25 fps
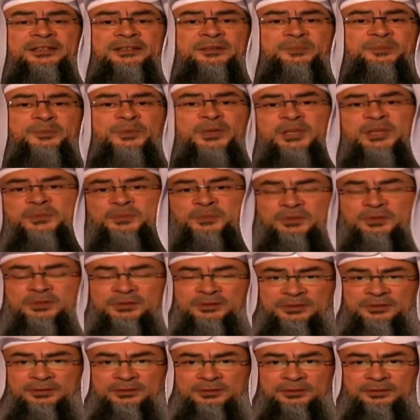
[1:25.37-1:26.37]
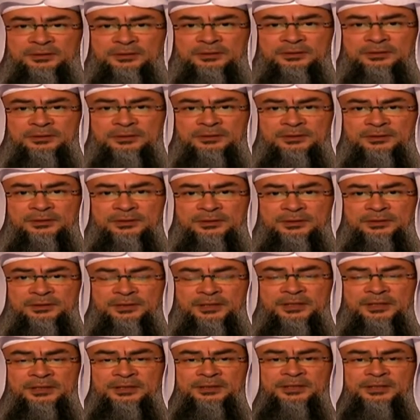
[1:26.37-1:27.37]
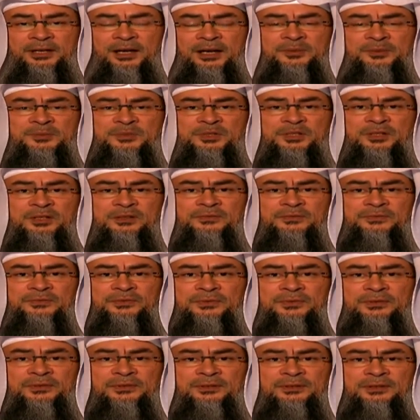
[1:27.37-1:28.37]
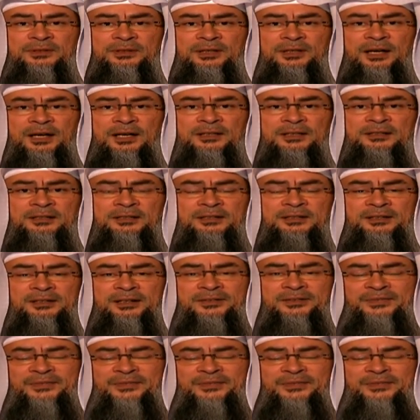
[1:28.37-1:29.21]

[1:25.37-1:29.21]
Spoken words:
the people in times of hunger and